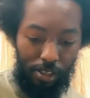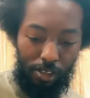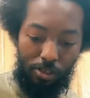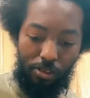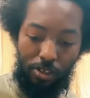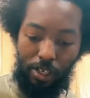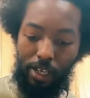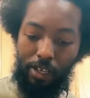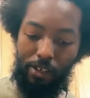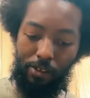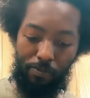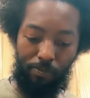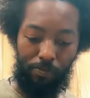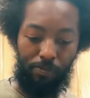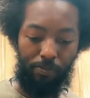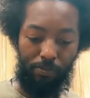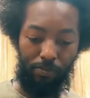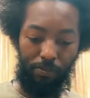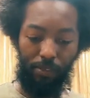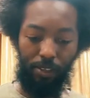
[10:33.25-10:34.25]
Okay?
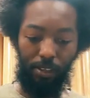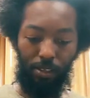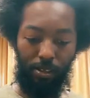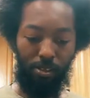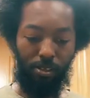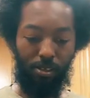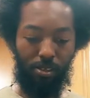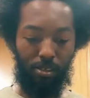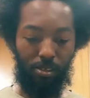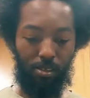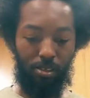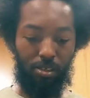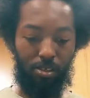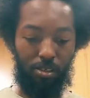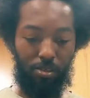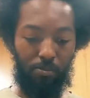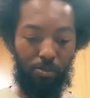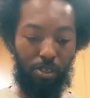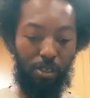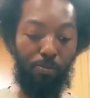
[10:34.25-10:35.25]

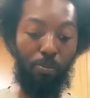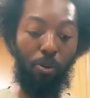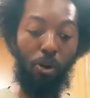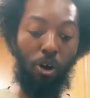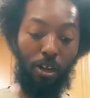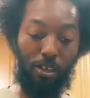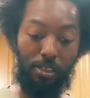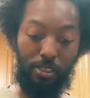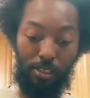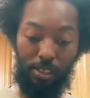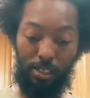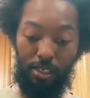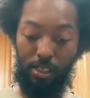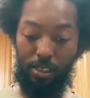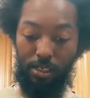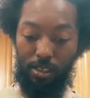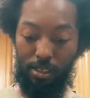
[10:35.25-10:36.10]
But parsley